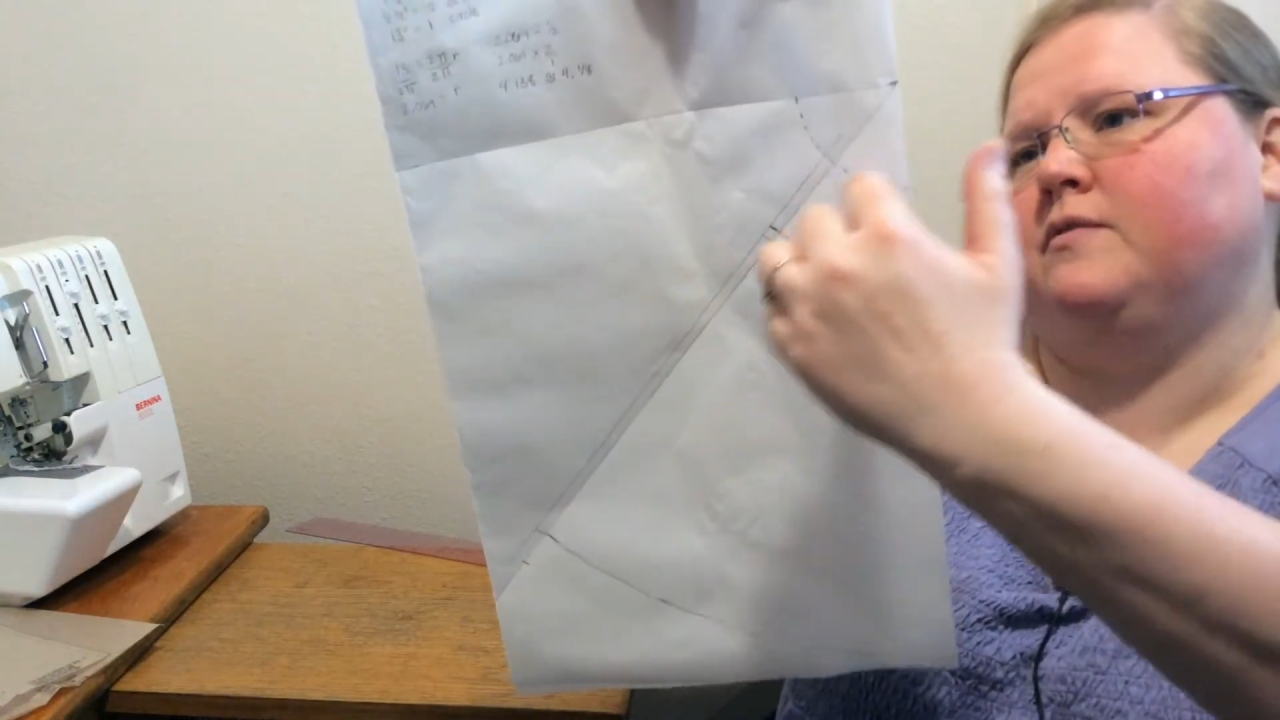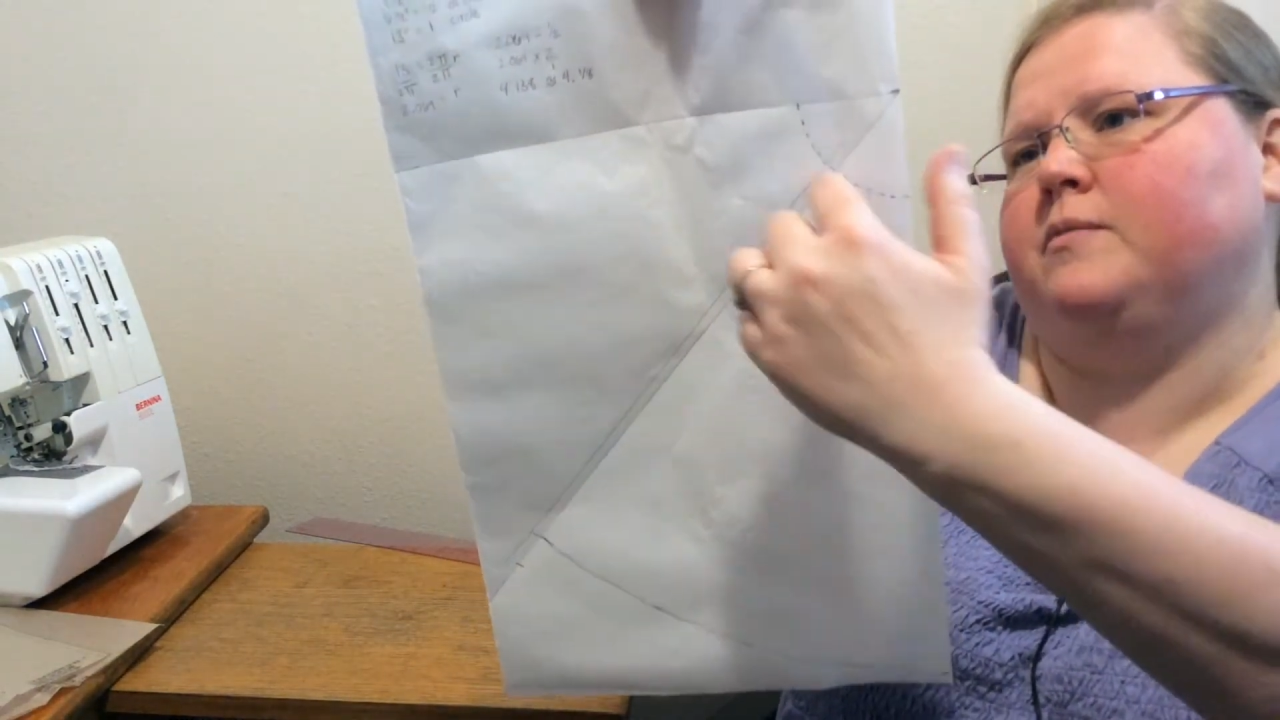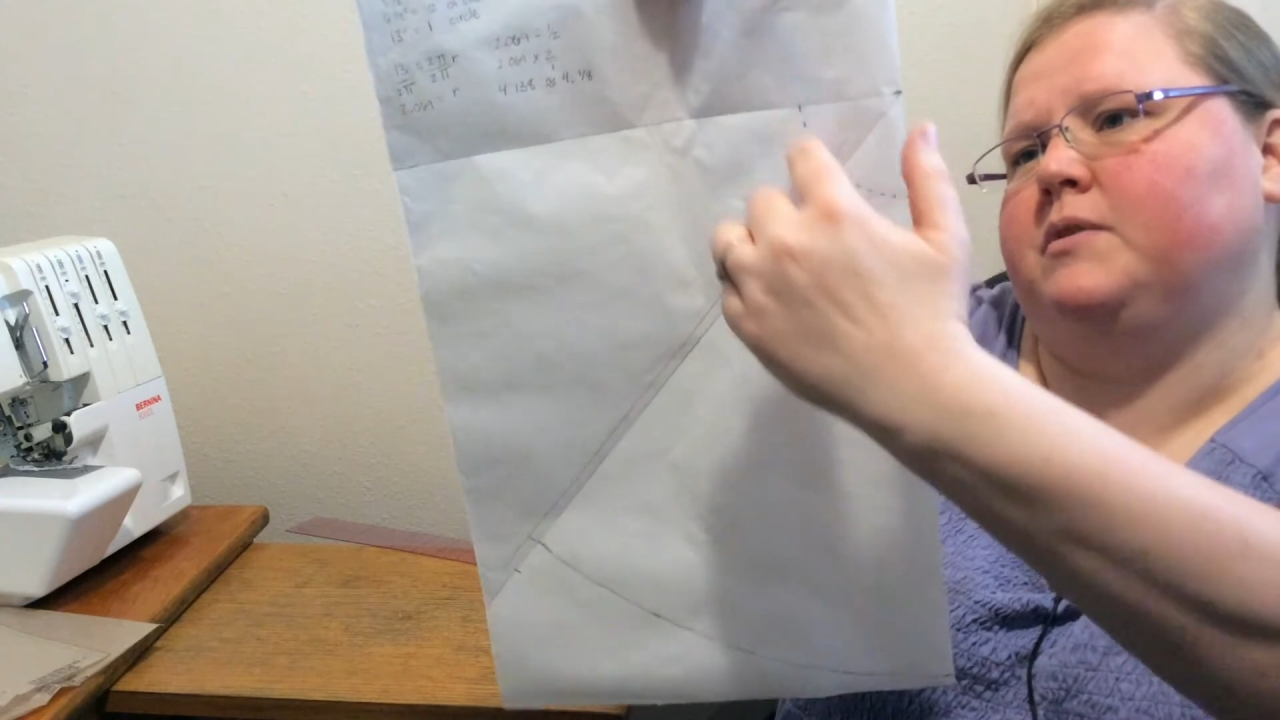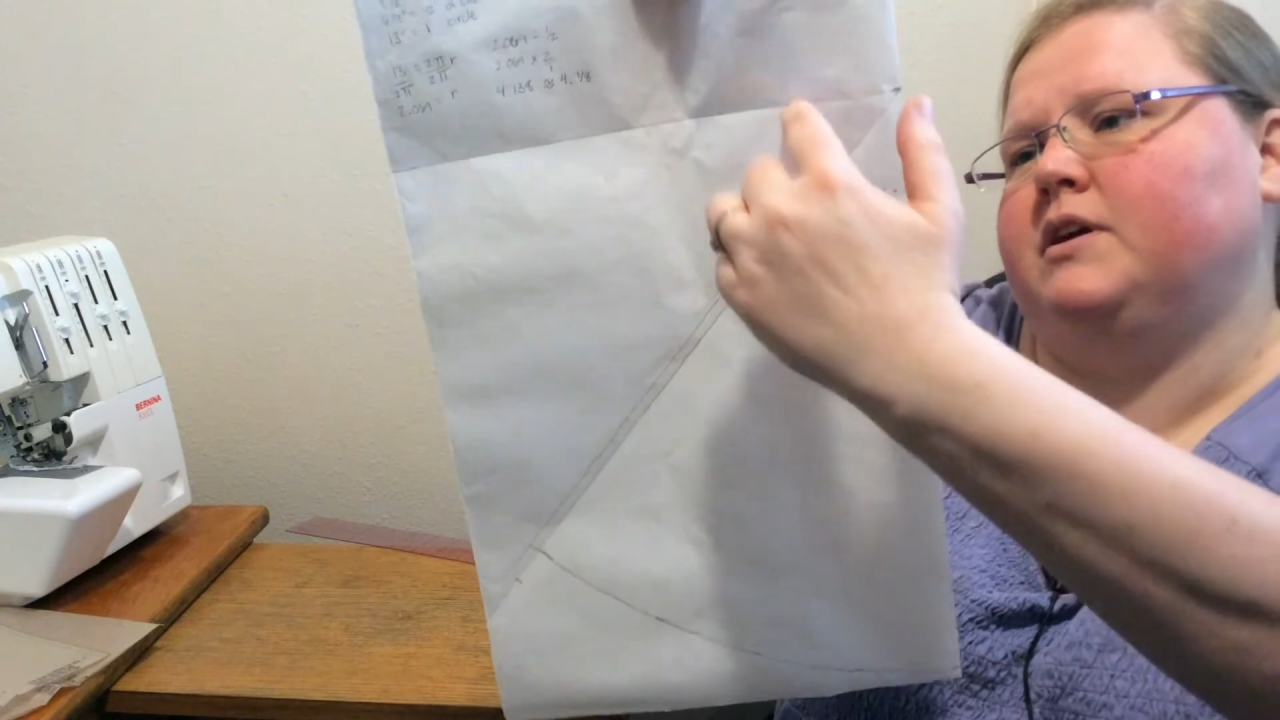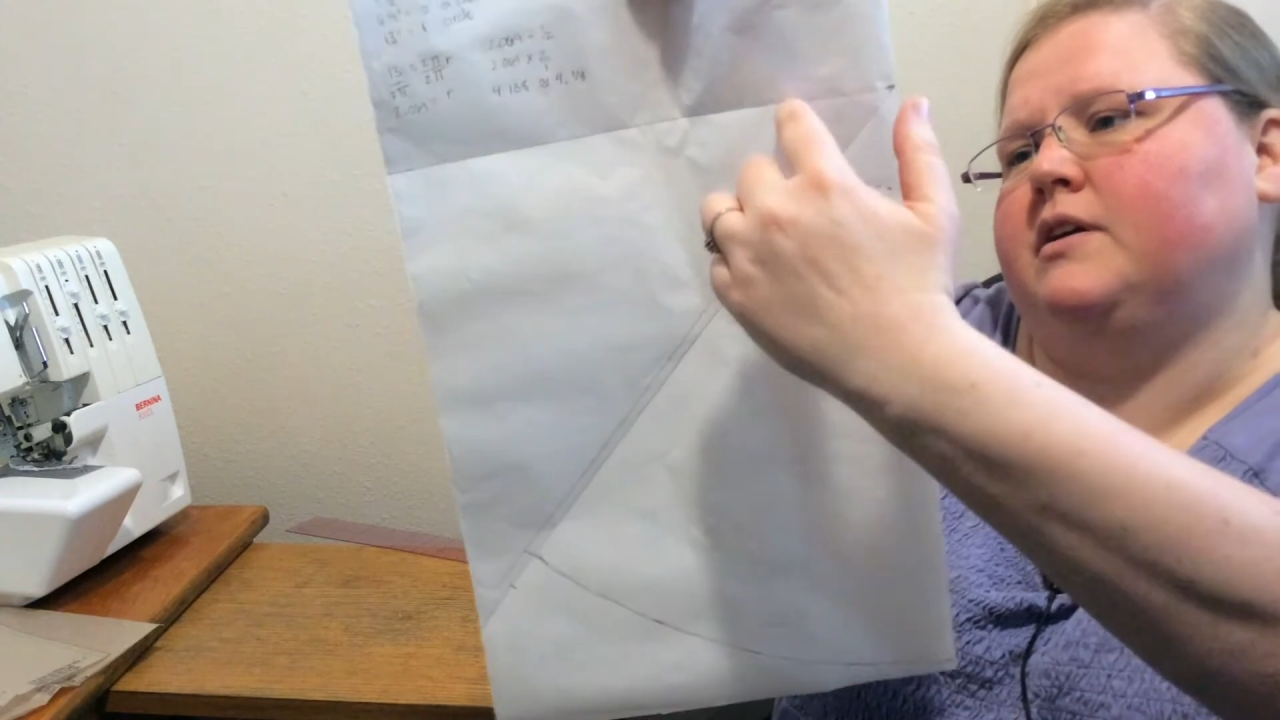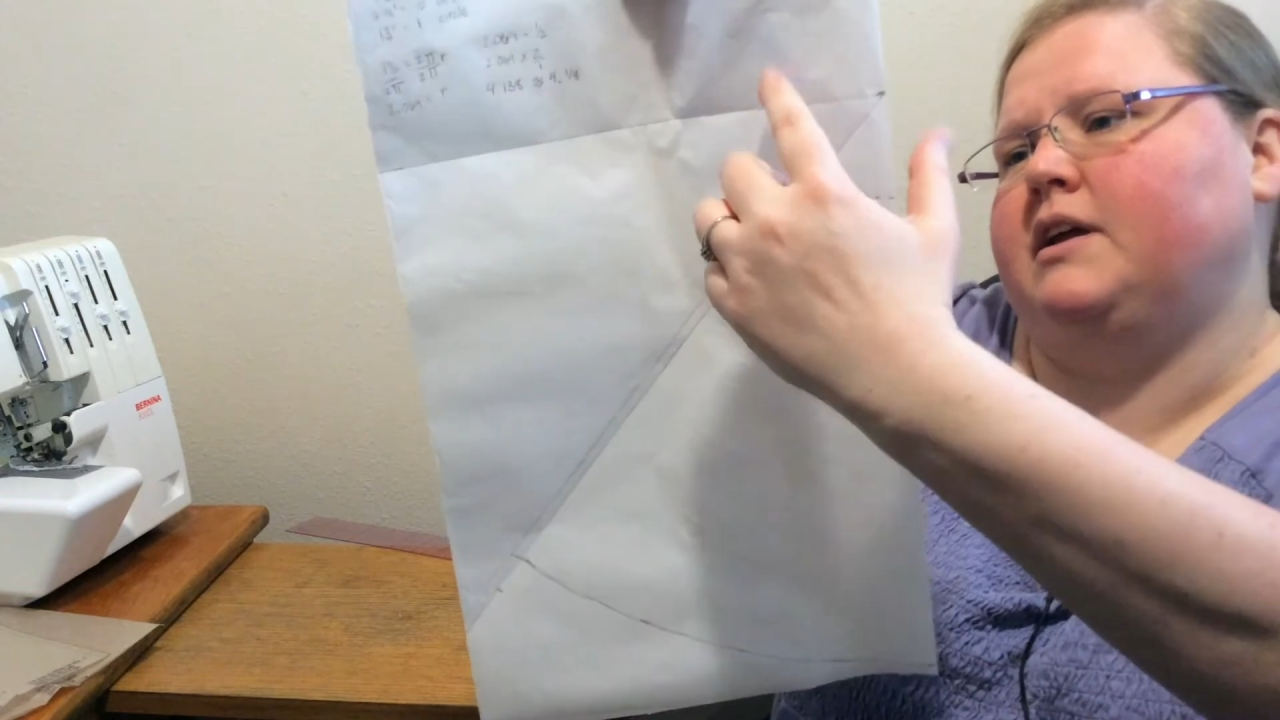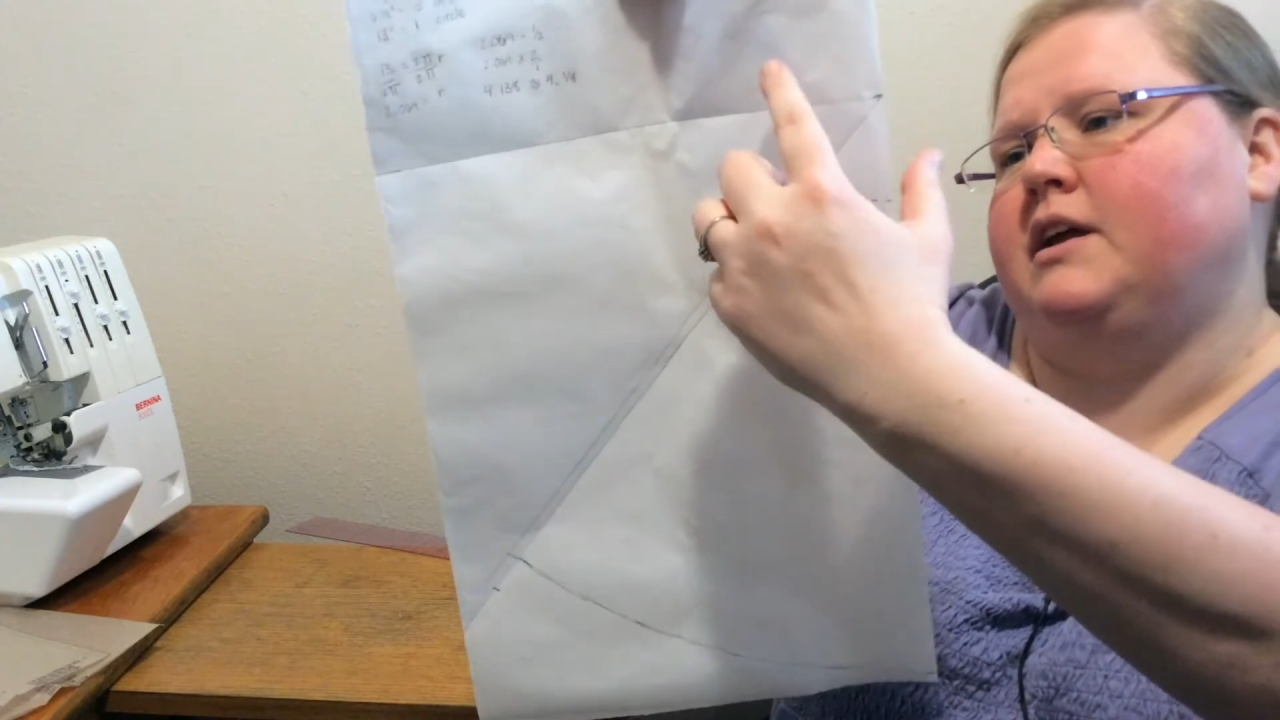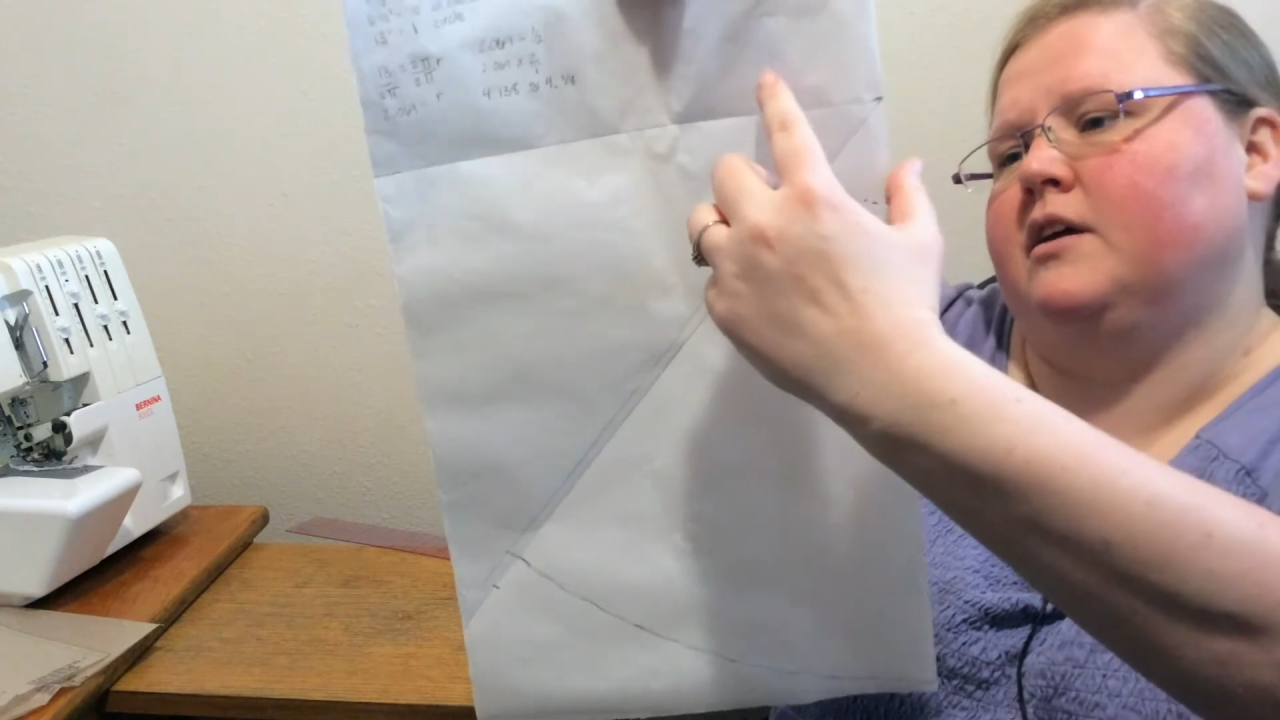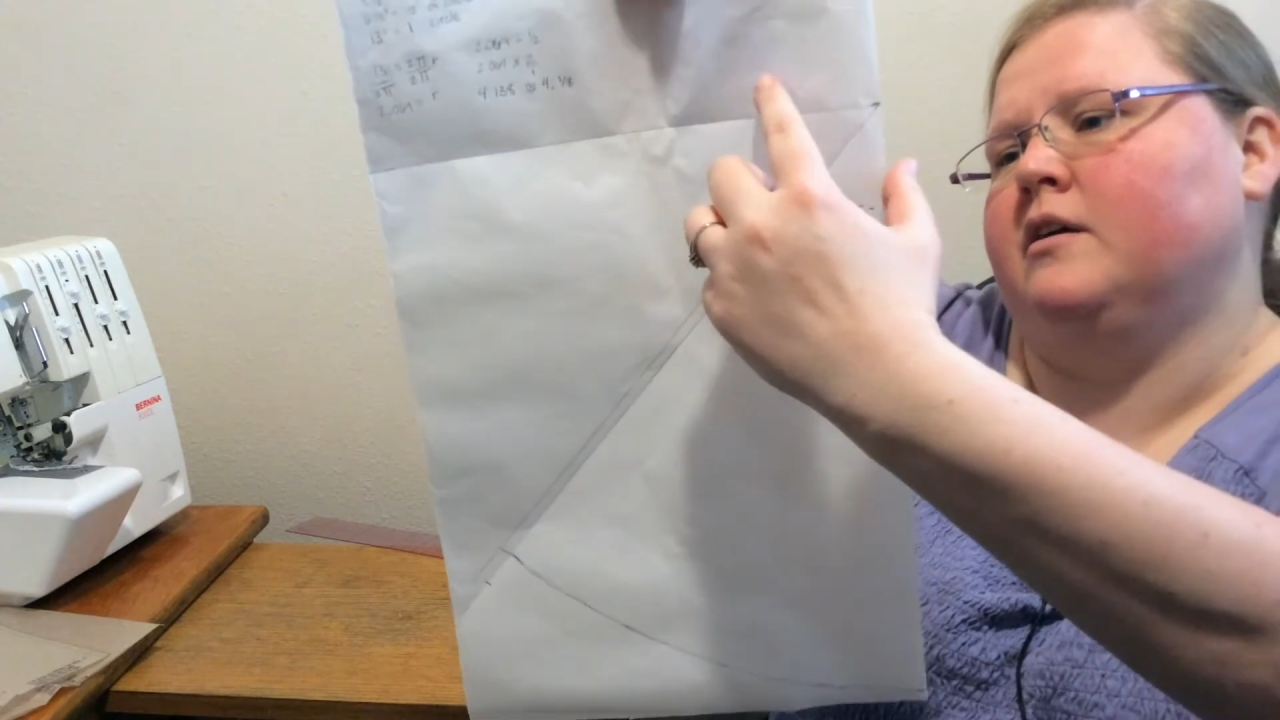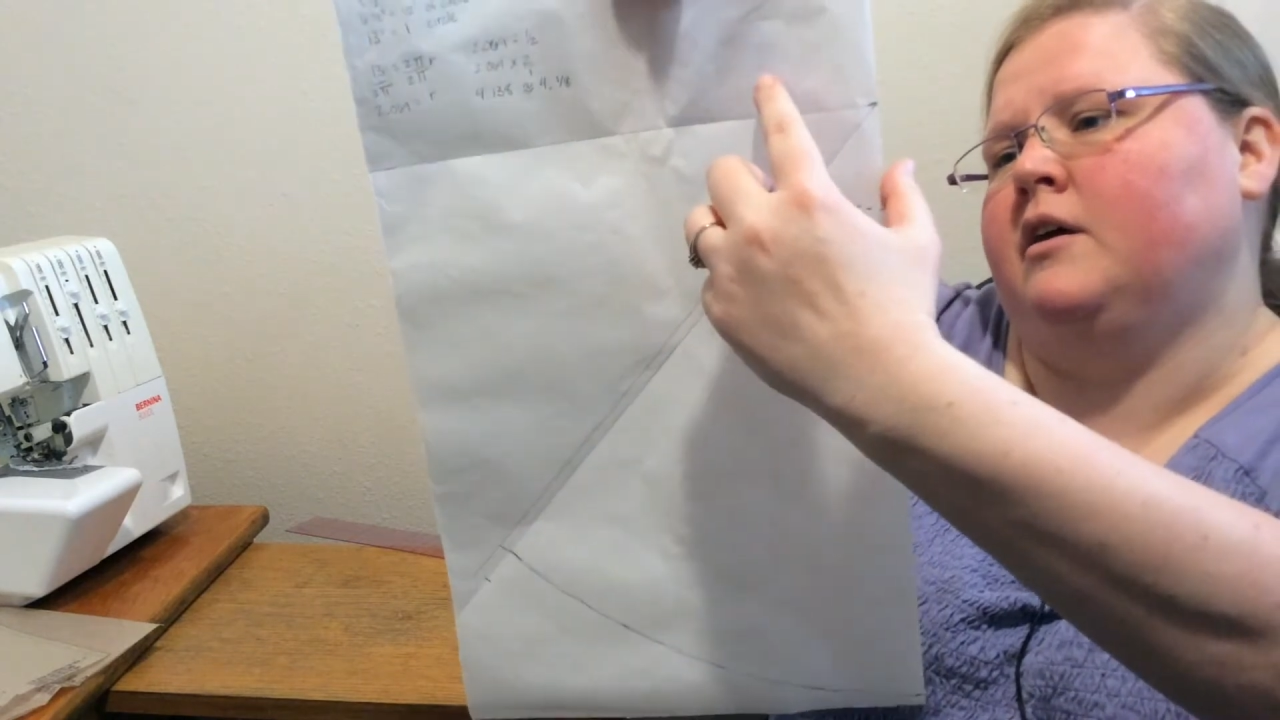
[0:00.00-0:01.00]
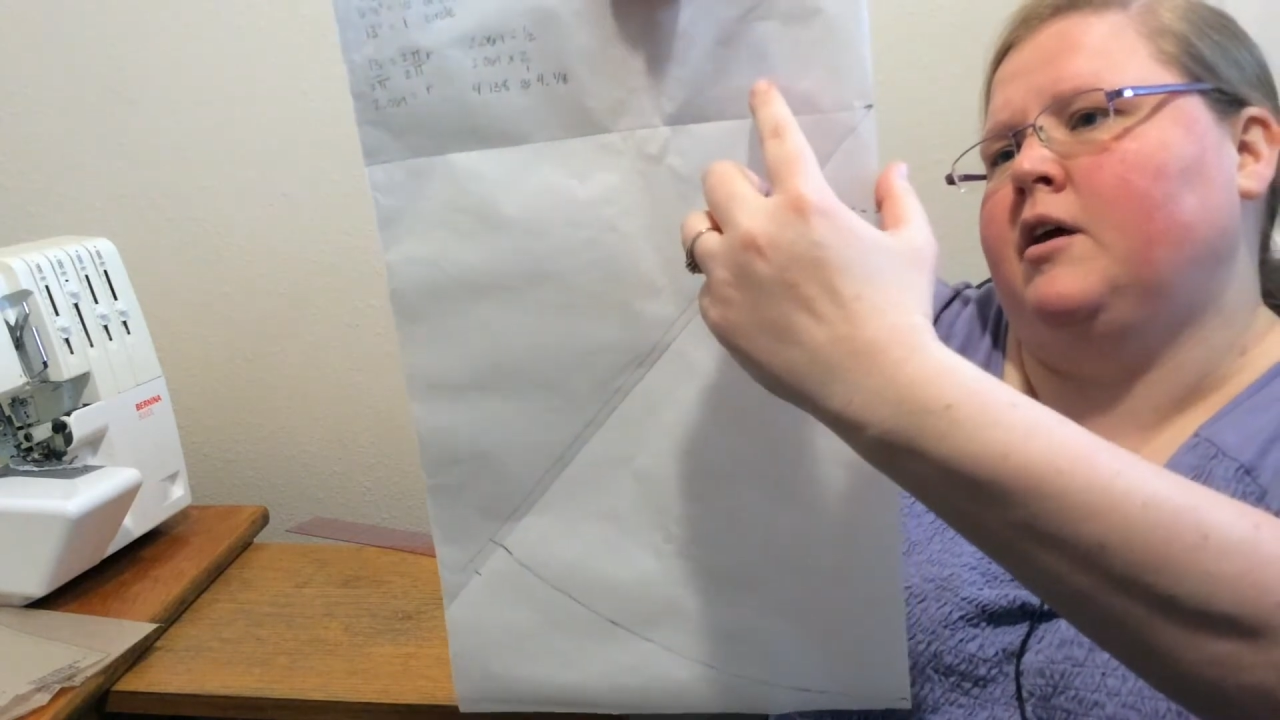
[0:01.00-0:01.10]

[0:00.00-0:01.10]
from here to here,